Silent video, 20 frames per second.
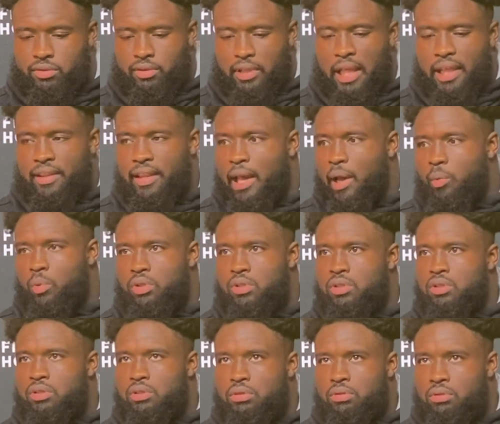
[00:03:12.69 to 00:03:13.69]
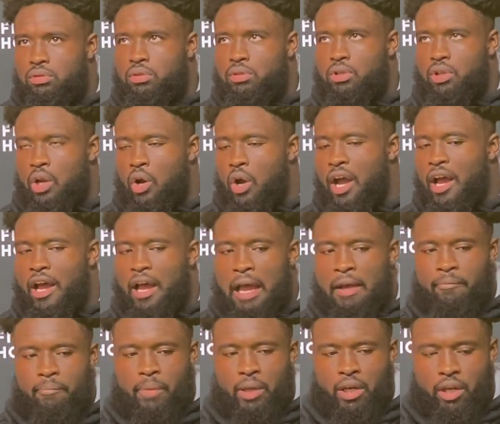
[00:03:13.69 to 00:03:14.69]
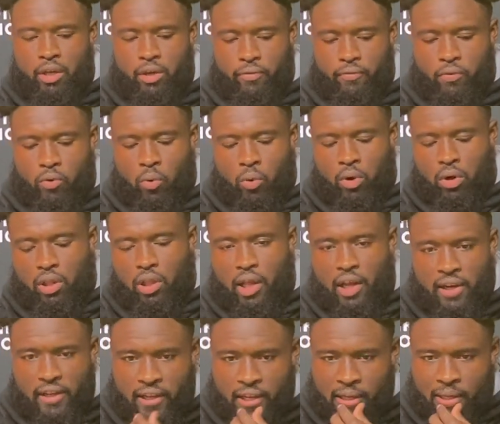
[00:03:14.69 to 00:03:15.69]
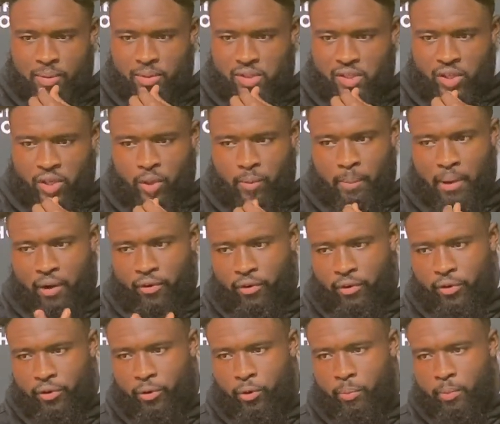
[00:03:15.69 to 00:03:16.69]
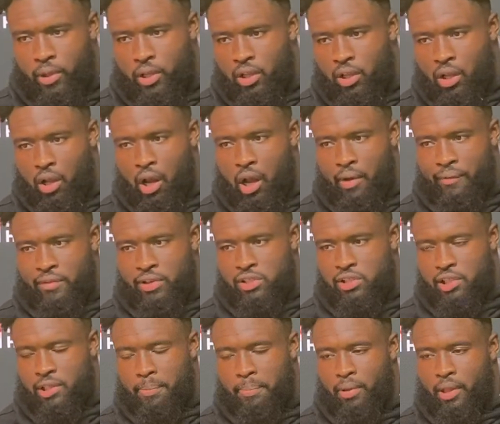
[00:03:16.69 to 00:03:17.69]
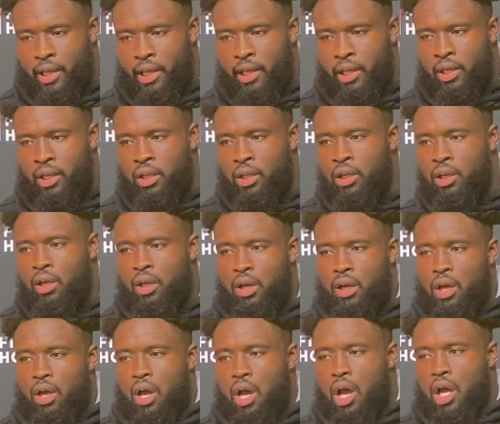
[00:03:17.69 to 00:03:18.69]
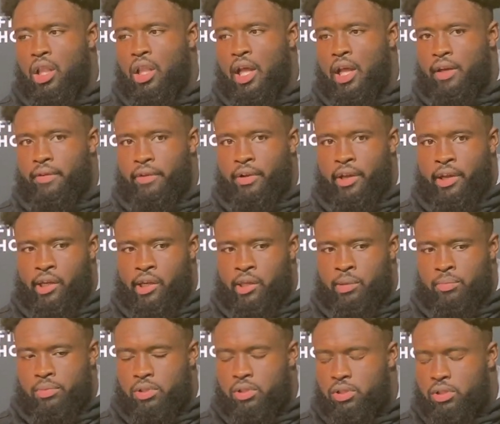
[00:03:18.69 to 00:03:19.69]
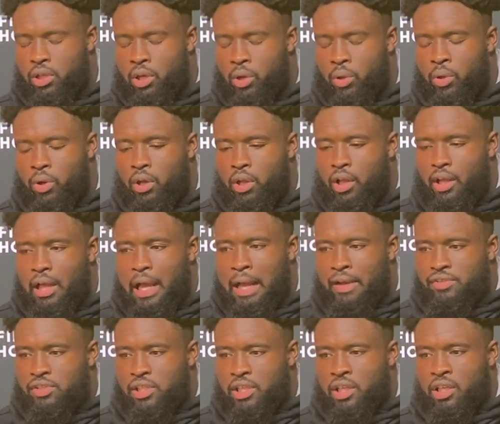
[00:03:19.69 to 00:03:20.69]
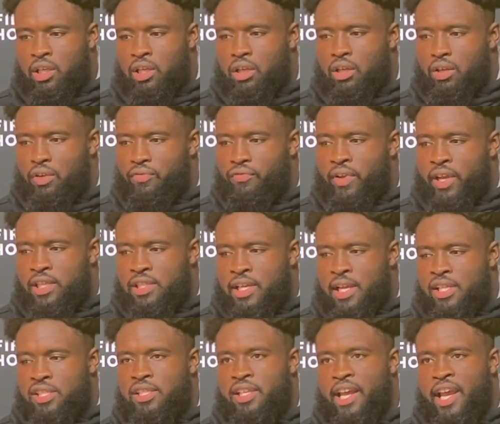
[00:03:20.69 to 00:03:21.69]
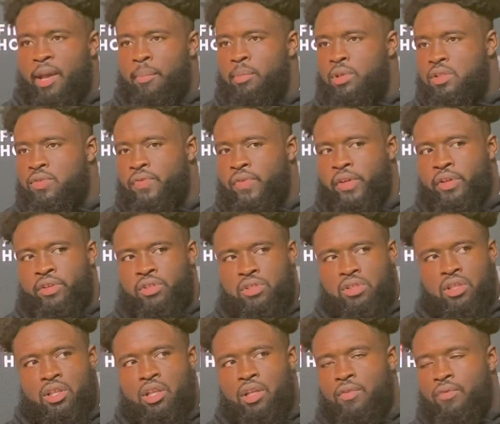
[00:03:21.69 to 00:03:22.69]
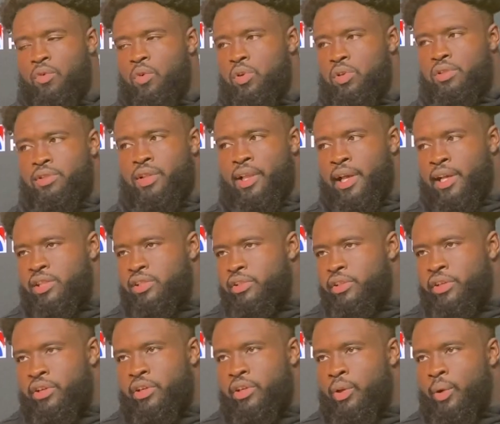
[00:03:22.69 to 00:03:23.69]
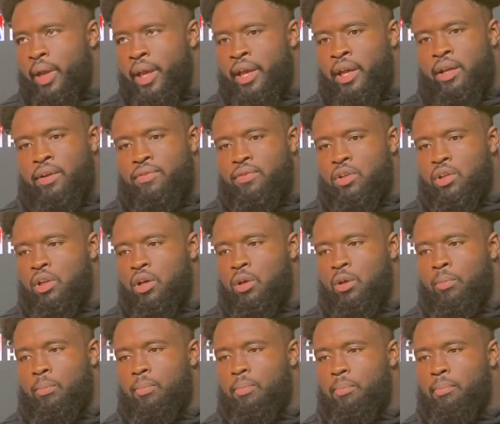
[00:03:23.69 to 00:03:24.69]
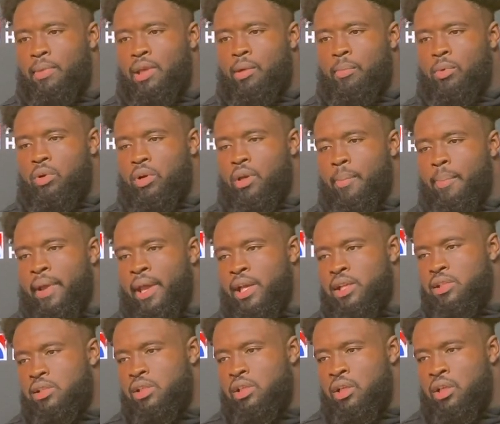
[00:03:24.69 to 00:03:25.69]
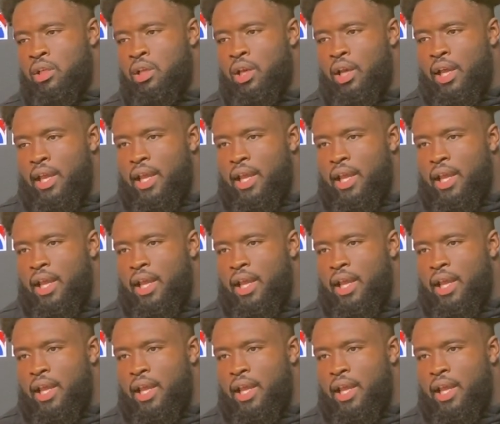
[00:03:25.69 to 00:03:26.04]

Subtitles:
That was, you know, I've been here for a lot of games during my recruitment, and I obviously played in a lot of games. So I've seen fantastic atmospheres. And then, of course, last year you have, you know, minimal capacity